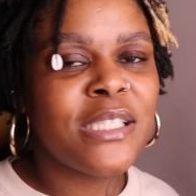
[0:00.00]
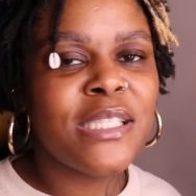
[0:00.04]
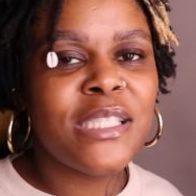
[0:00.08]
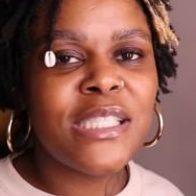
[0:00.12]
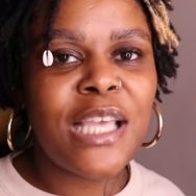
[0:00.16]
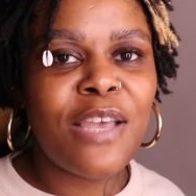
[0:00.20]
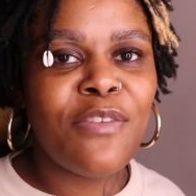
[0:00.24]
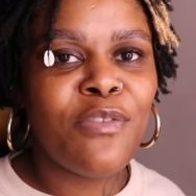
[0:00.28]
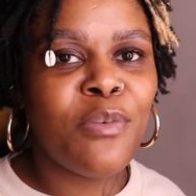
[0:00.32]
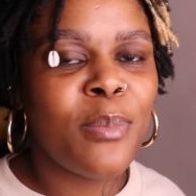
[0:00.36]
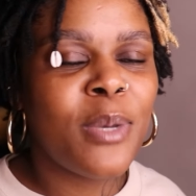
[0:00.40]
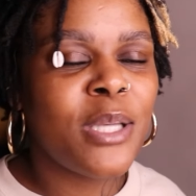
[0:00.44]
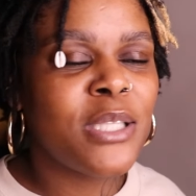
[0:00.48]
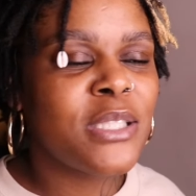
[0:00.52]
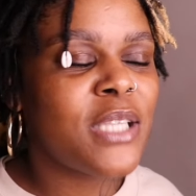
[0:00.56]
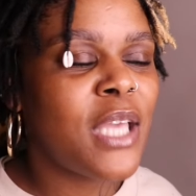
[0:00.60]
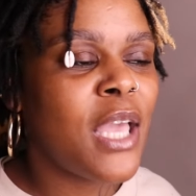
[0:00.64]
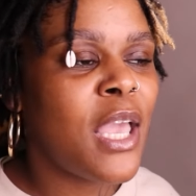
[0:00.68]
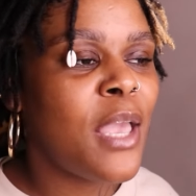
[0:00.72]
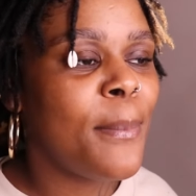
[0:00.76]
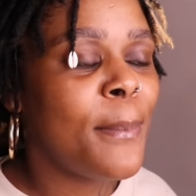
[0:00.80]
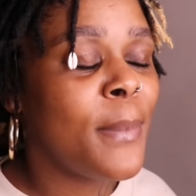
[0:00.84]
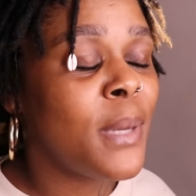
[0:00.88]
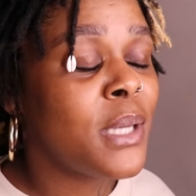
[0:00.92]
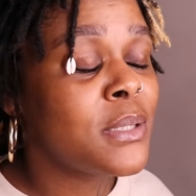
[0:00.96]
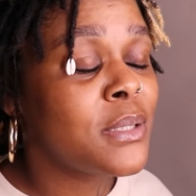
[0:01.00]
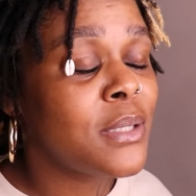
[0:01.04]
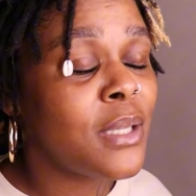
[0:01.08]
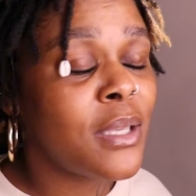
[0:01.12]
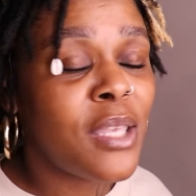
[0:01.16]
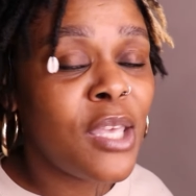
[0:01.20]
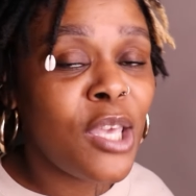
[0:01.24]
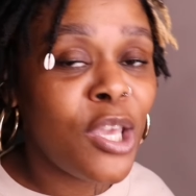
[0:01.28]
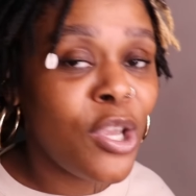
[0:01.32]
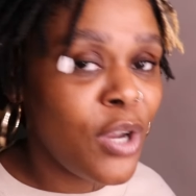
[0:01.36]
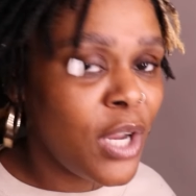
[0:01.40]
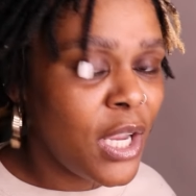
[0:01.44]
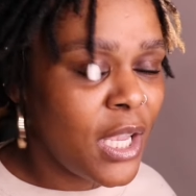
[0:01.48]
7 months, 8 months, a
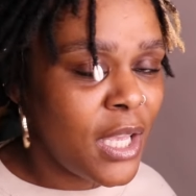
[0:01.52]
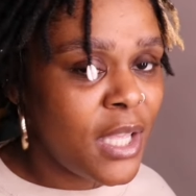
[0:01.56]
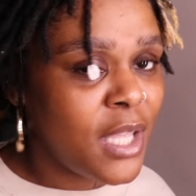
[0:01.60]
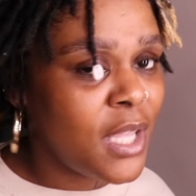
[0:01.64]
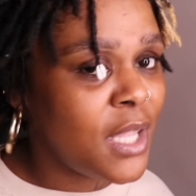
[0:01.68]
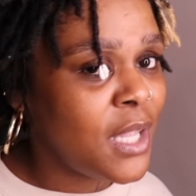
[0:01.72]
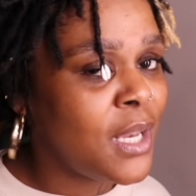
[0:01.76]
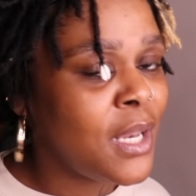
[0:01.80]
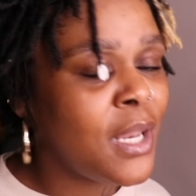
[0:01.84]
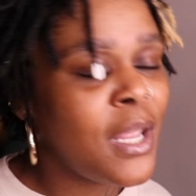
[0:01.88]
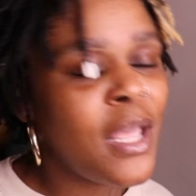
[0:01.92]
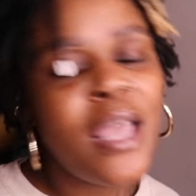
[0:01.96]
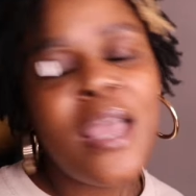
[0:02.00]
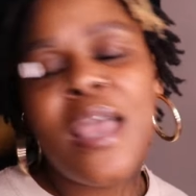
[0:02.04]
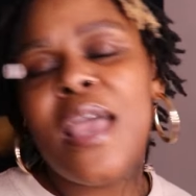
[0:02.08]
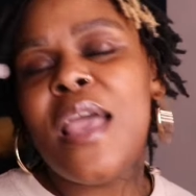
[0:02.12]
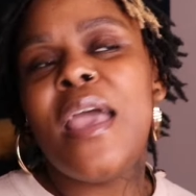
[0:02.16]
year in,